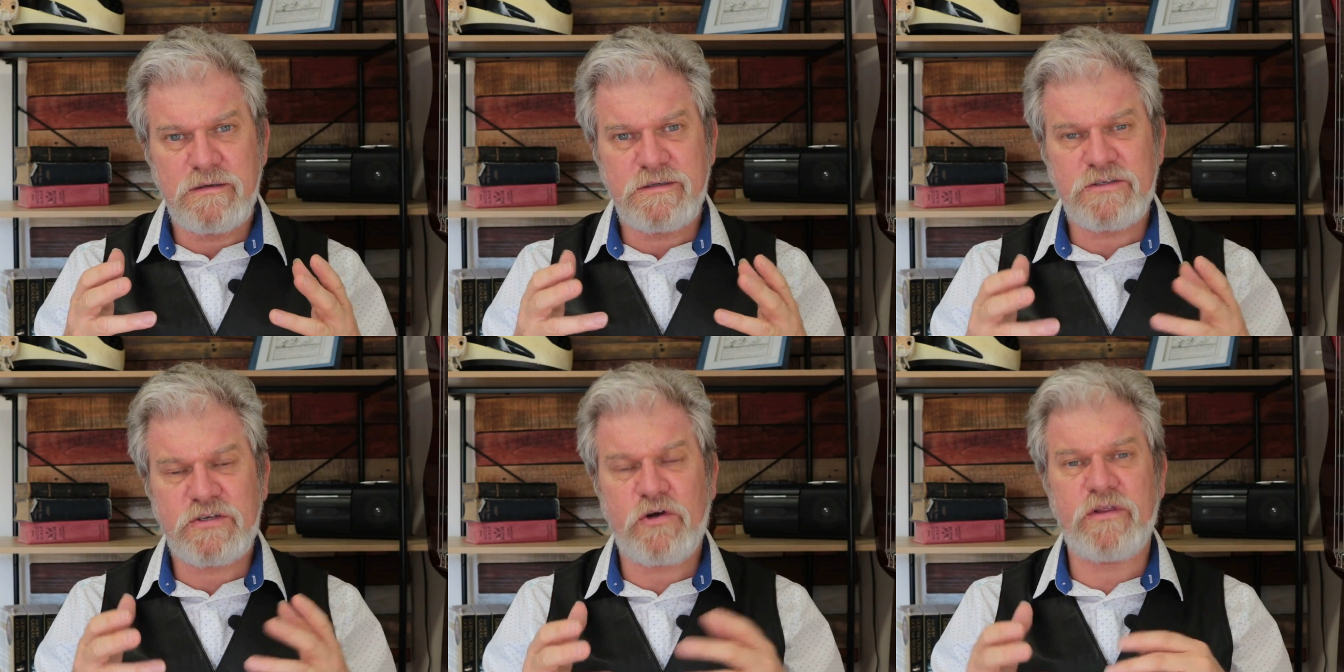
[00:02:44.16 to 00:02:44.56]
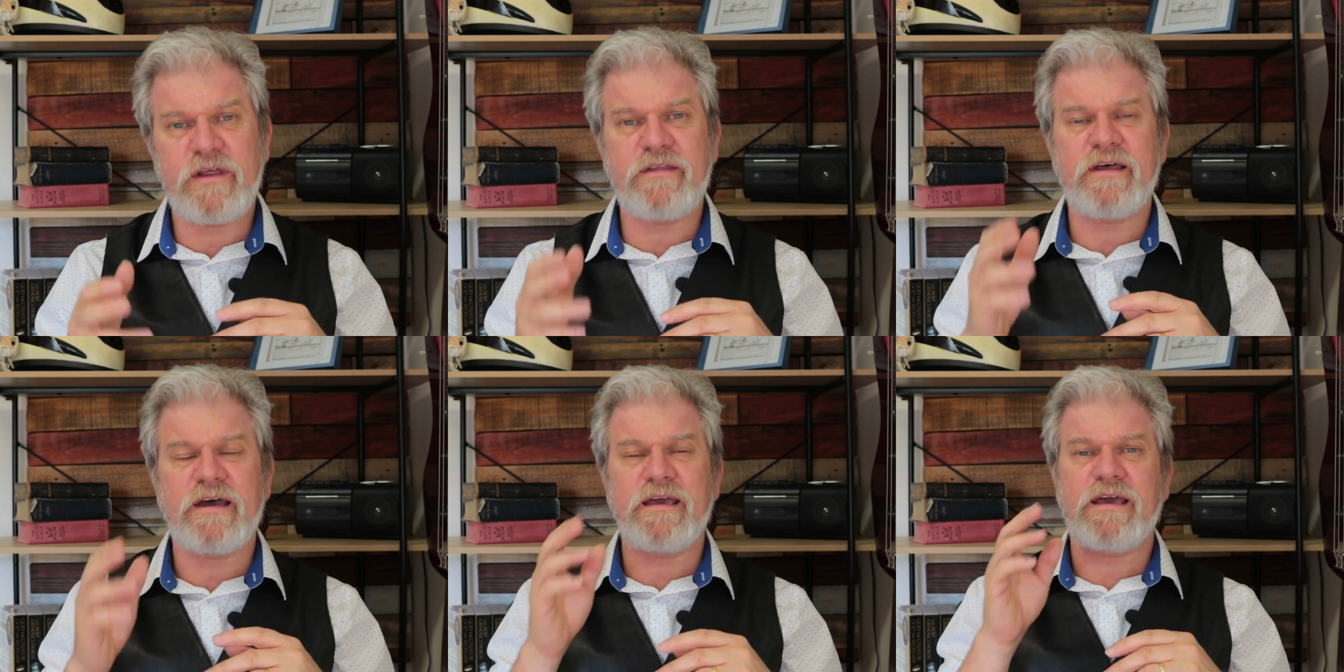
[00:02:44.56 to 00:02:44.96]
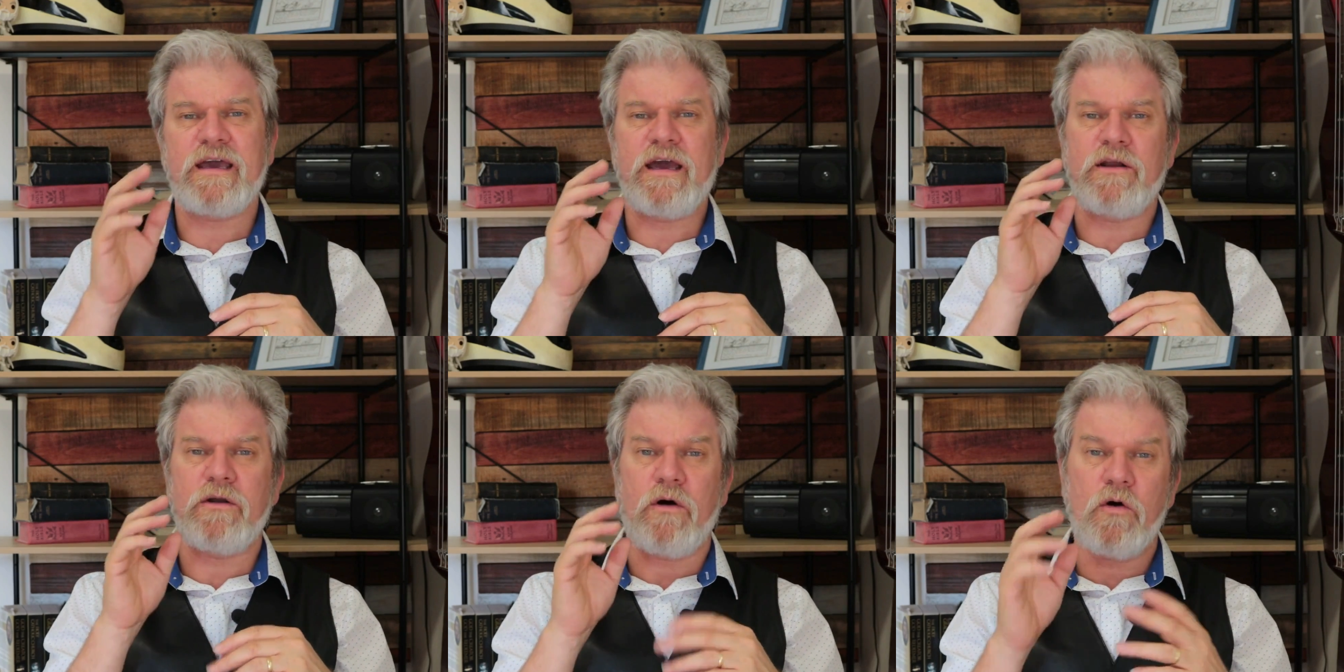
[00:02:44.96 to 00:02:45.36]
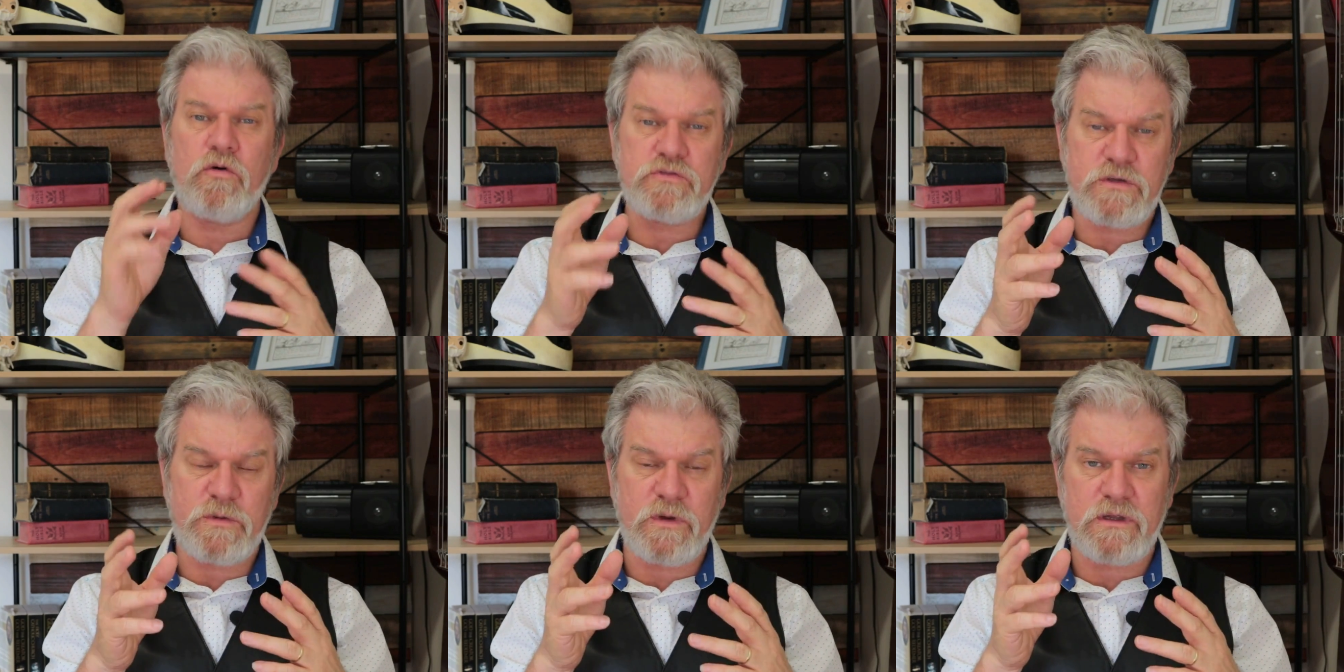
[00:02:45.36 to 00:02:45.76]
So that they can
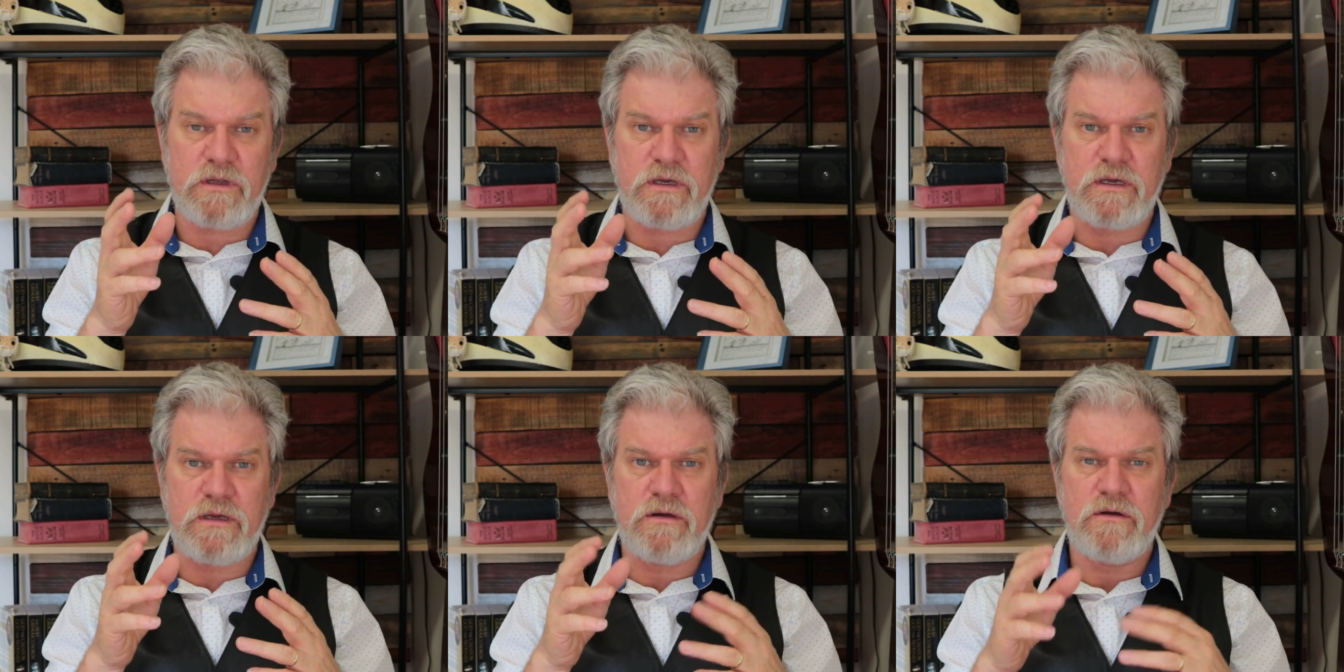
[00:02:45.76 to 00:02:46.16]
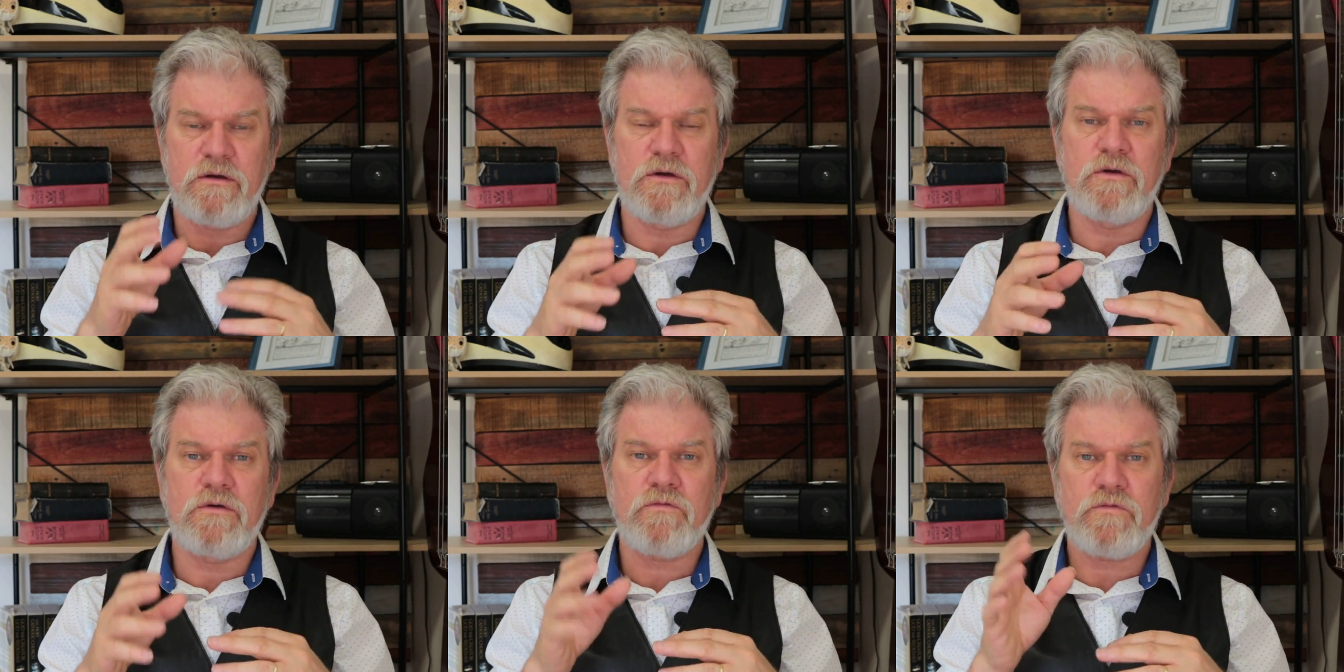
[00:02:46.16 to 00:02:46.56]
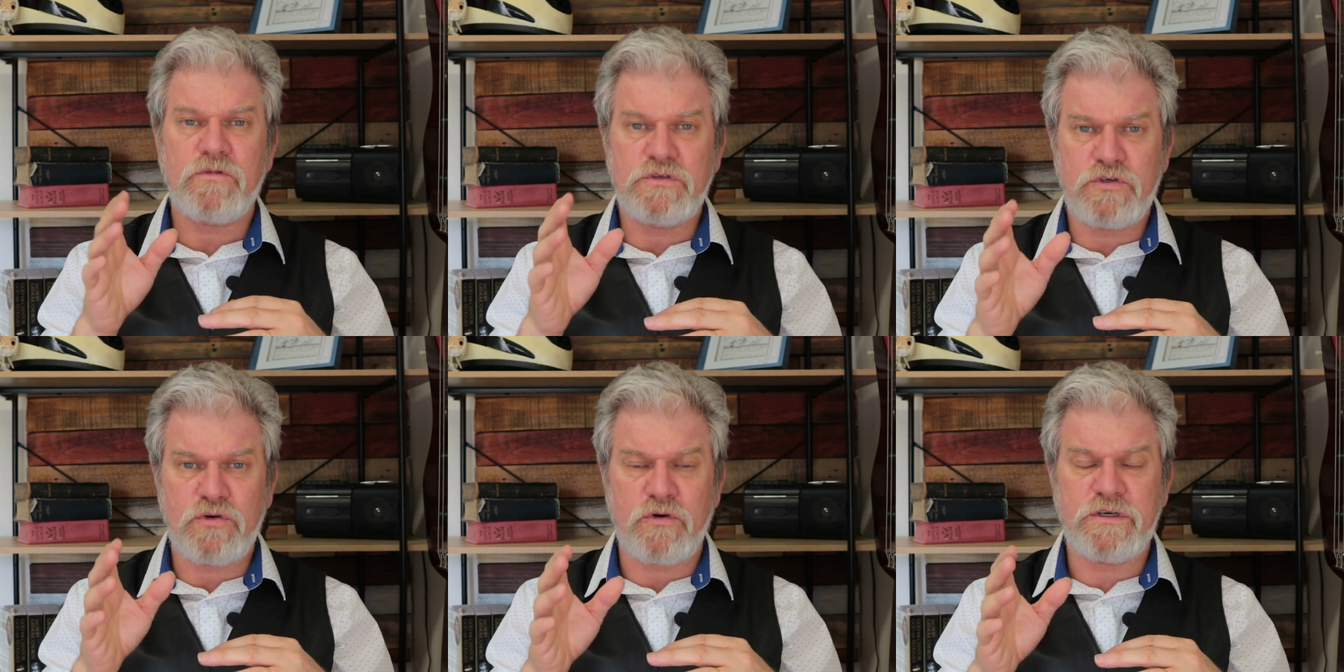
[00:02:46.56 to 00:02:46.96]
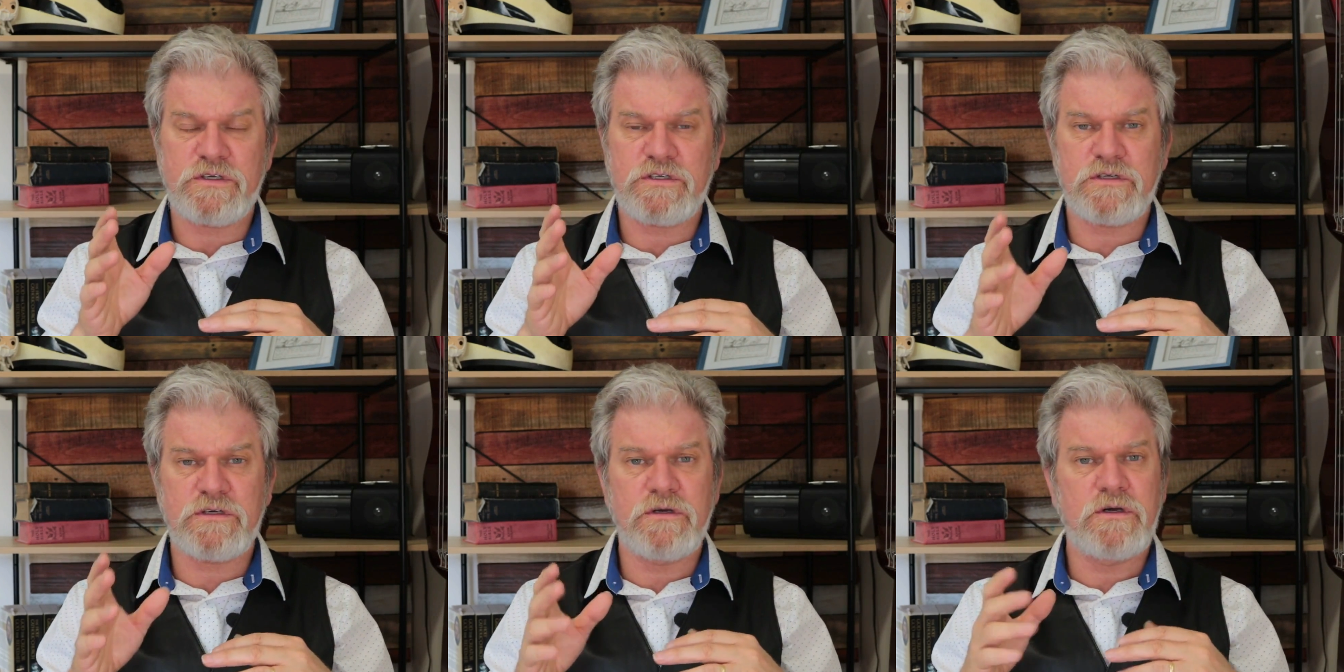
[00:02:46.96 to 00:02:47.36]
ultimately
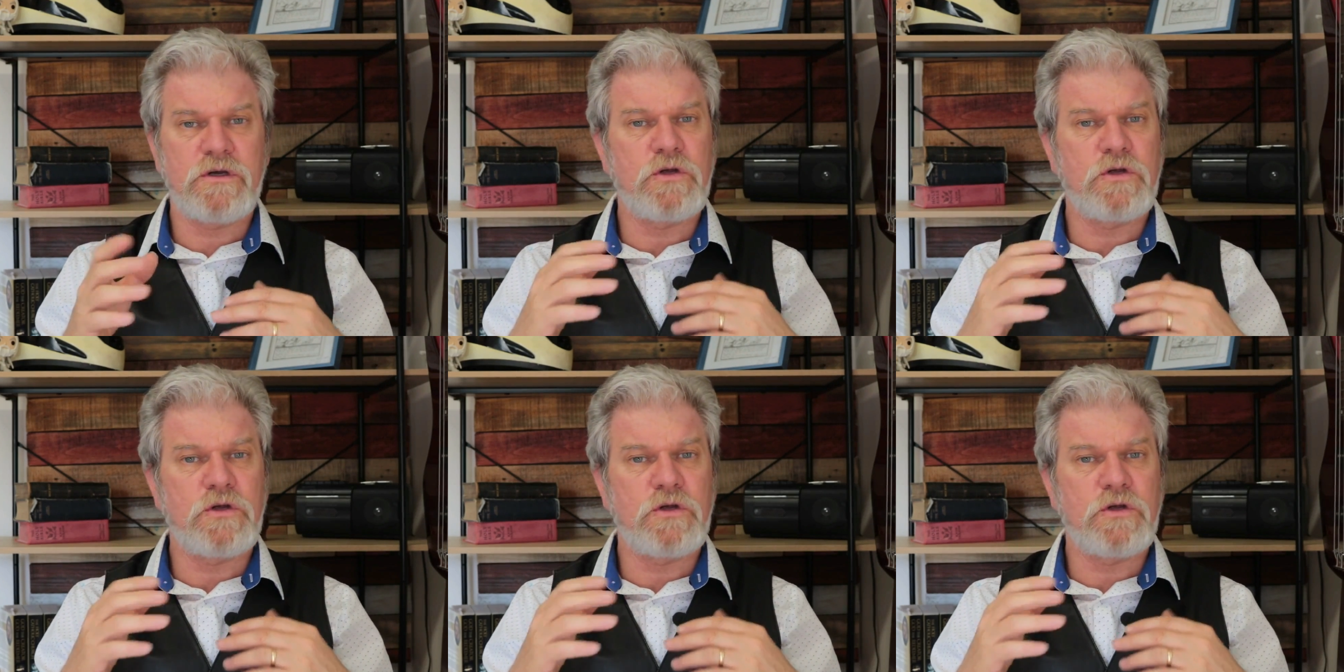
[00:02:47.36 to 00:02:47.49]
rejoice